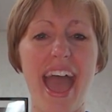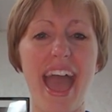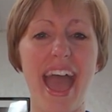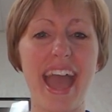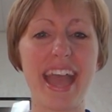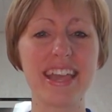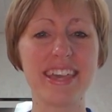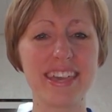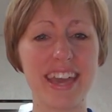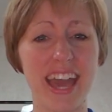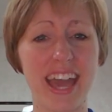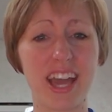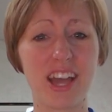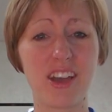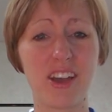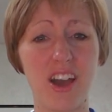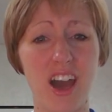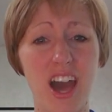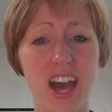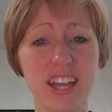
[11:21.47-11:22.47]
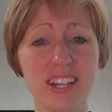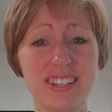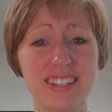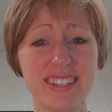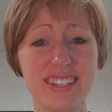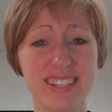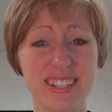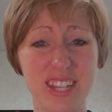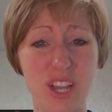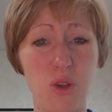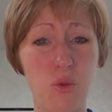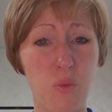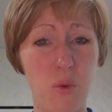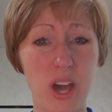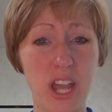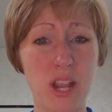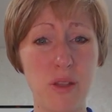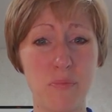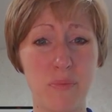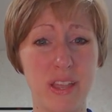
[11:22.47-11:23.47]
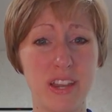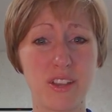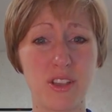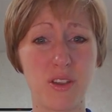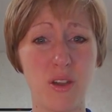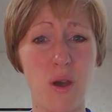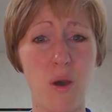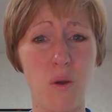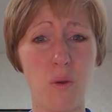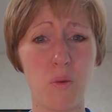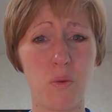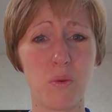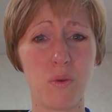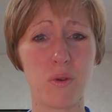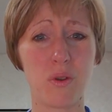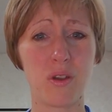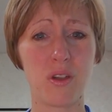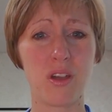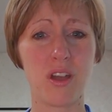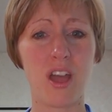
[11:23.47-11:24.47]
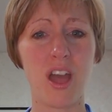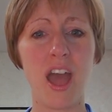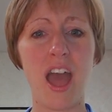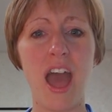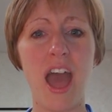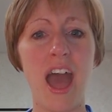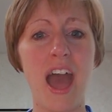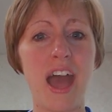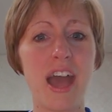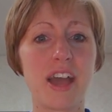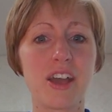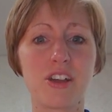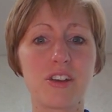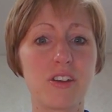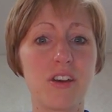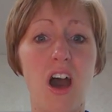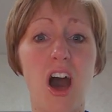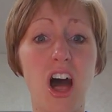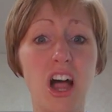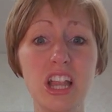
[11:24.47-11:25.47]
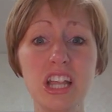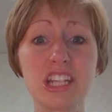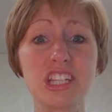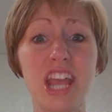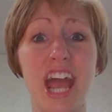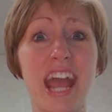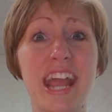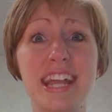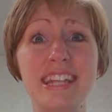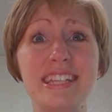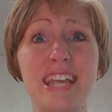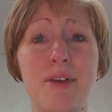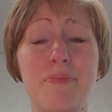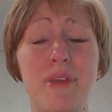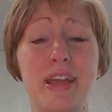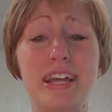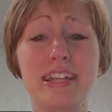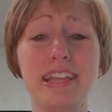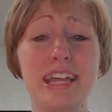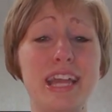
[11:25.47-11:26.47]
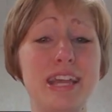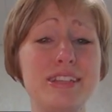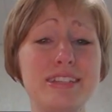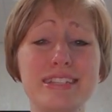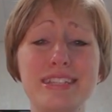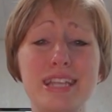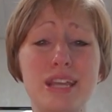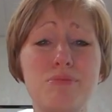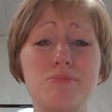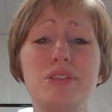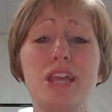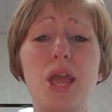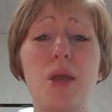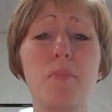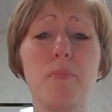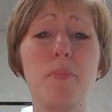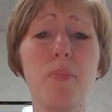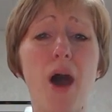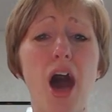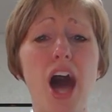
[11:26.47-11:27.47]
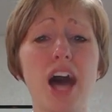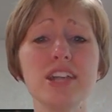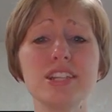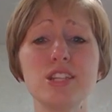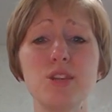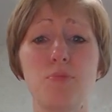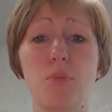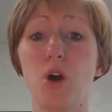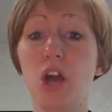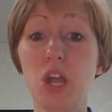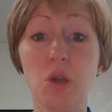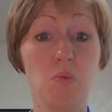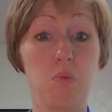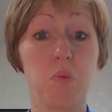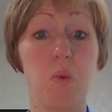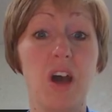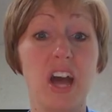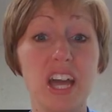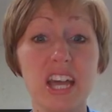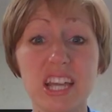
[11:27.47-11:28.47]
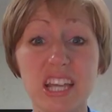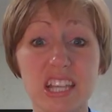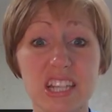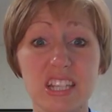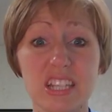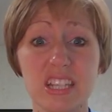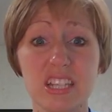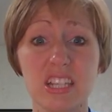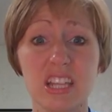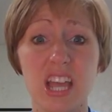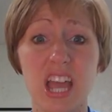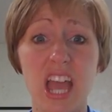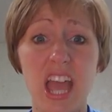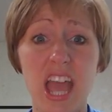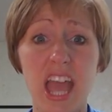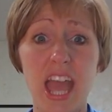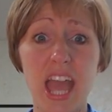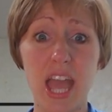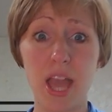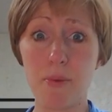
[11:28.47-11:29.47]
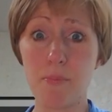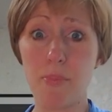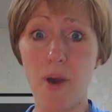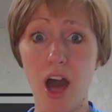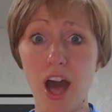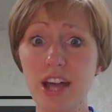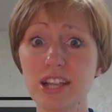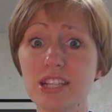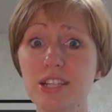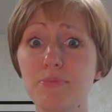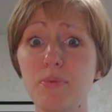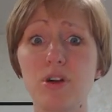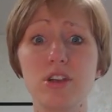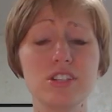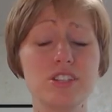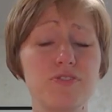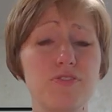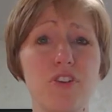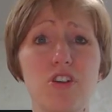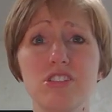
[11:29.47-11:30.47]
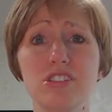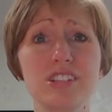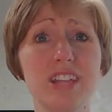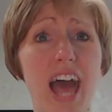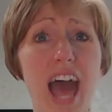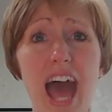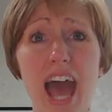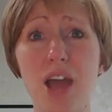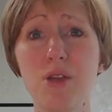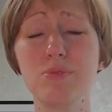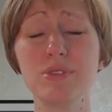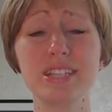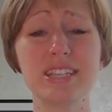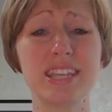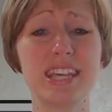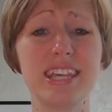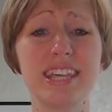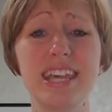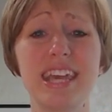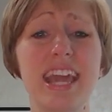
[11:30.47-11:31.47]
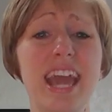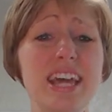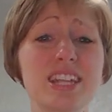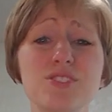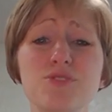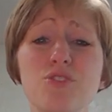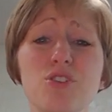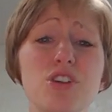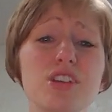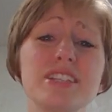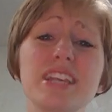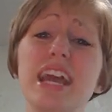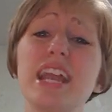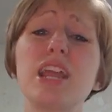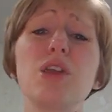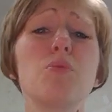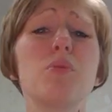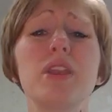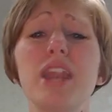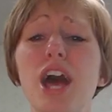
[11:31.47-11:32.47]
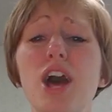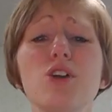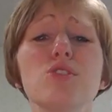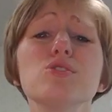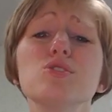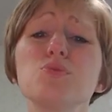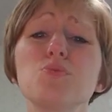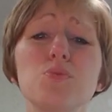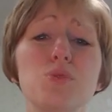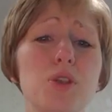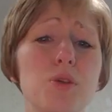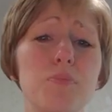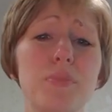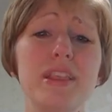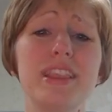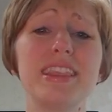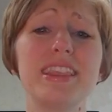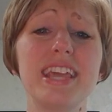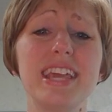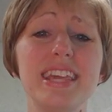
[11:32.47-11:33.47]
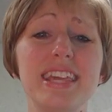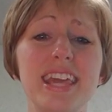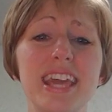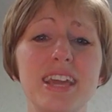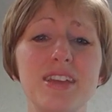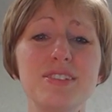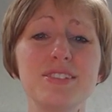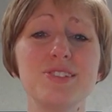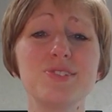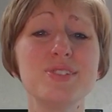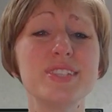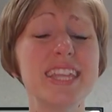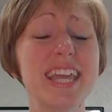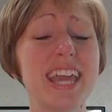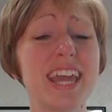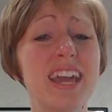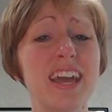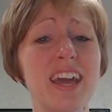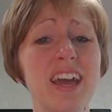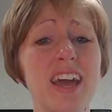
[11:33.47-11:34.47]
And yet God still wanted me to go. College academically seemed impossible. It was impossible as far as I was thinking, as far as anyone else would have been thinking. See,